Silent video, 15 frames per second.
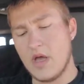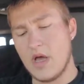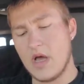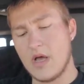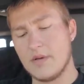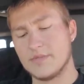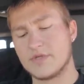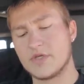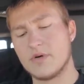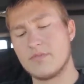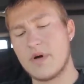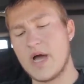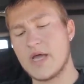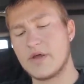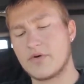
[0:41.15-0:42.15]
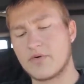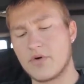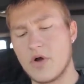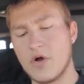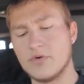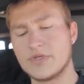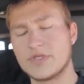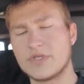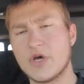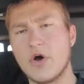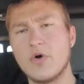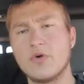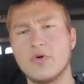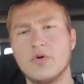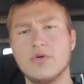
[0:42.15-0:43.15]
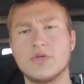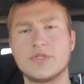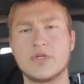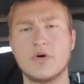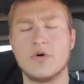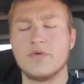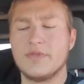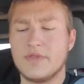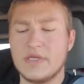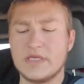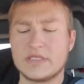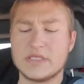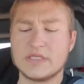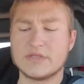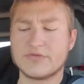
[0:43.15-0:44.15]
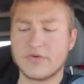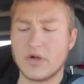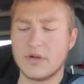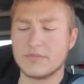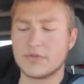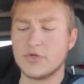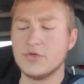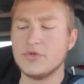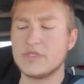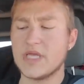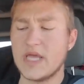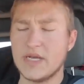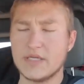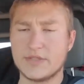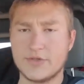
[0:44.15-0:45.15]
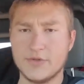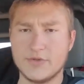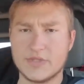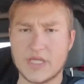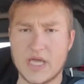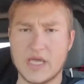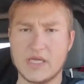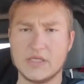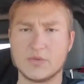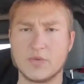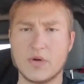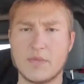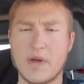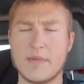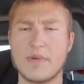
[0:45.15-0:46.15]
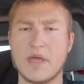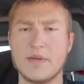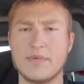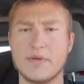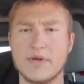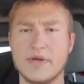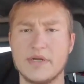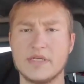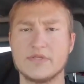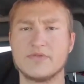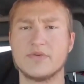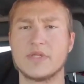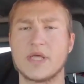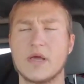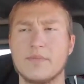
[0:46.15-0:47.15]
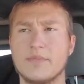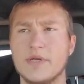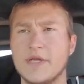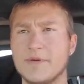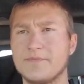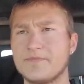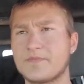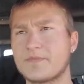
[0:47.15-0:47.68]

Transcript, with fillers: Um, so my gross total, so this is from Tuesday to Tuesday is what my pay period is for the company.